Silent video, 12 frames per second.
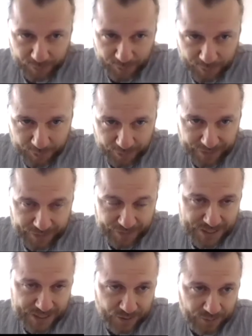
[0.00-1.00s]
people in the
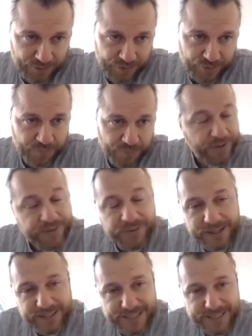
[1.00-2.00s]
settlements from other
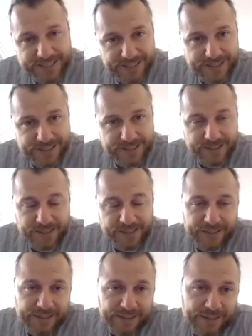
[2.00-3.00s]
ethnicities.
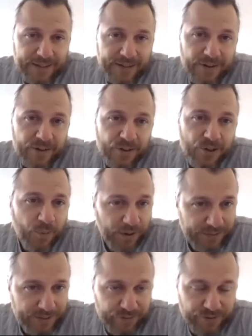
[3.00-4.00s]
Our
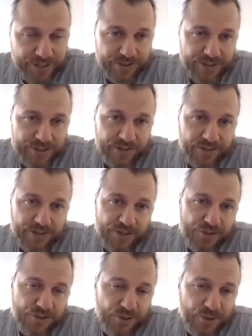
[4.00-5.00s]
qualitative research
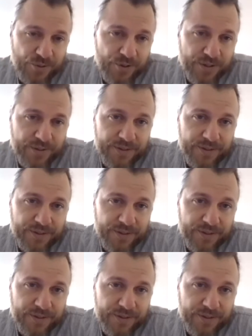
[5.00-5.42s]
showed,